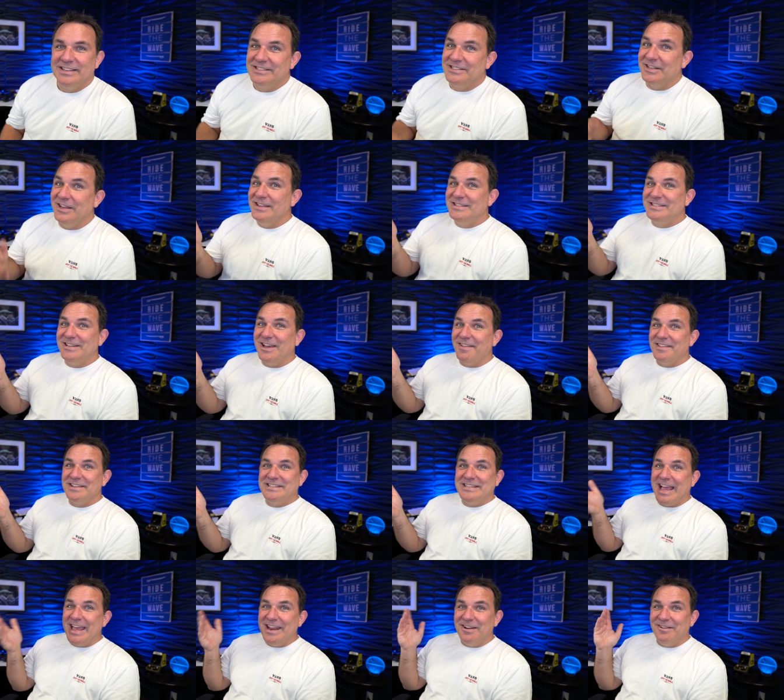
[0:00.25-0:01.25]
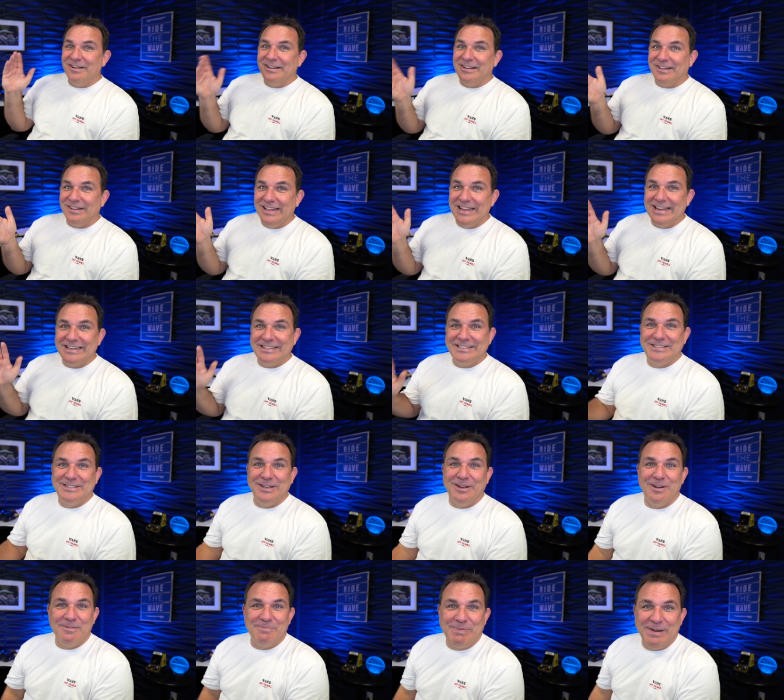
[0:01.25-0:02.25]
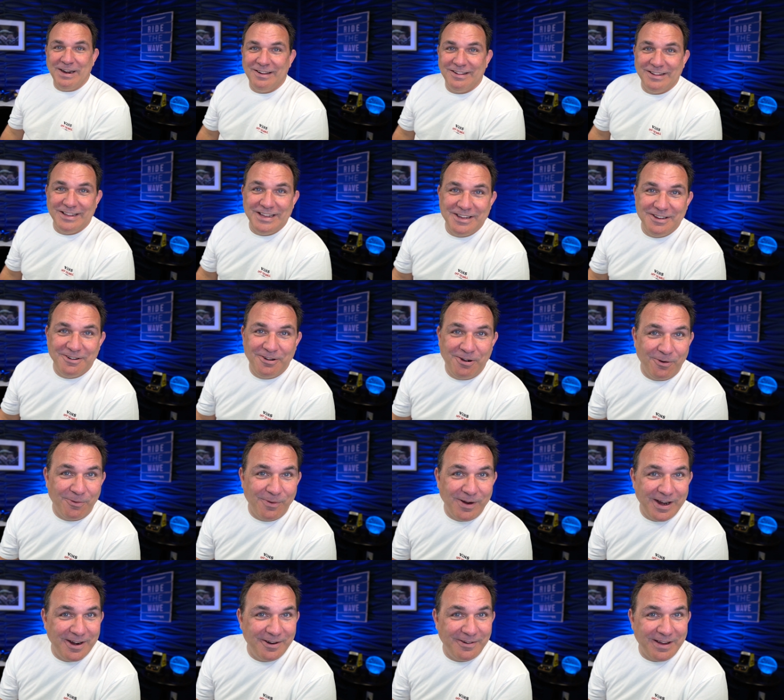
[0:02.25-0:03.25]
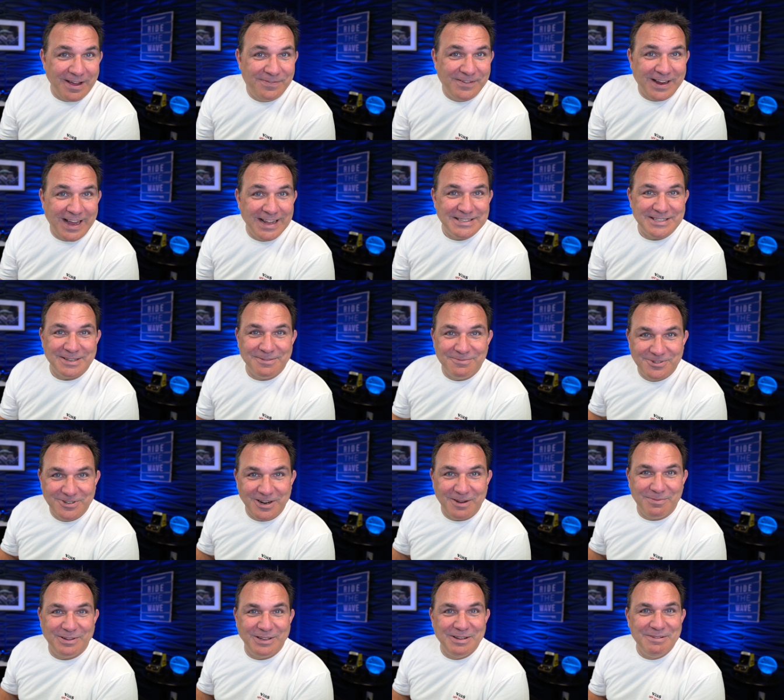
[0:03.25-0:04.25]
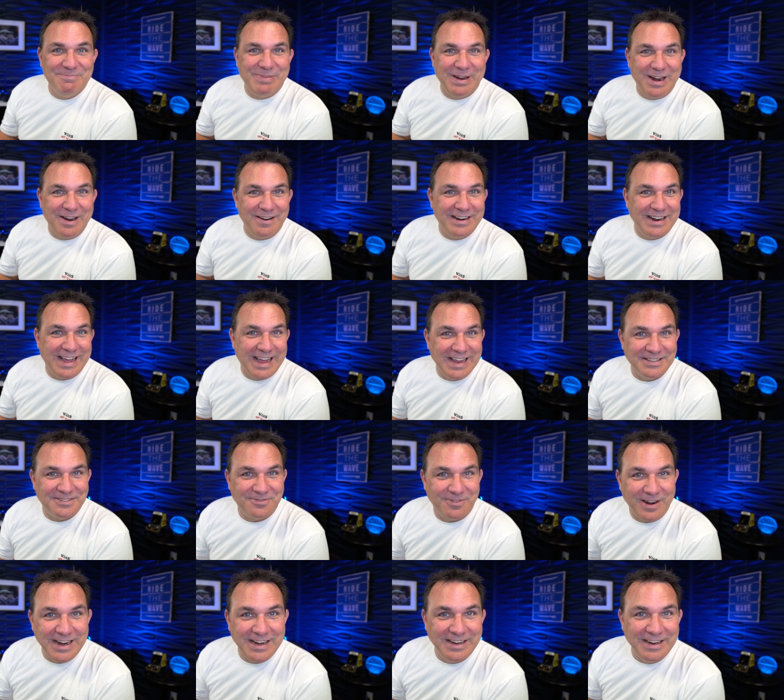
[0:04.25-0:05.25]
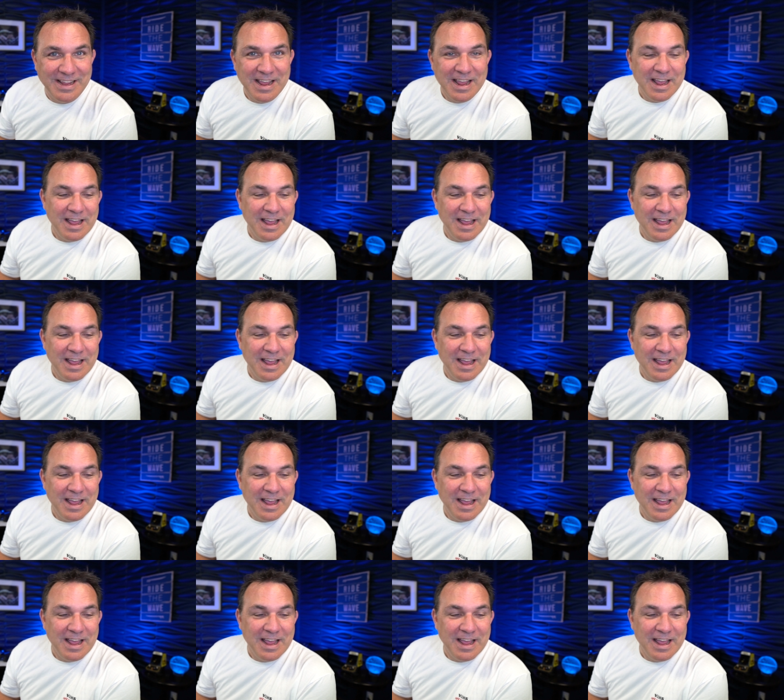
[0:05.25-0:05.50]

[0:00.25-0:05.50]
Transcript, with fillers: So you saw the title and clicked, so apparently you're aware I've got some trouble in paradise, right?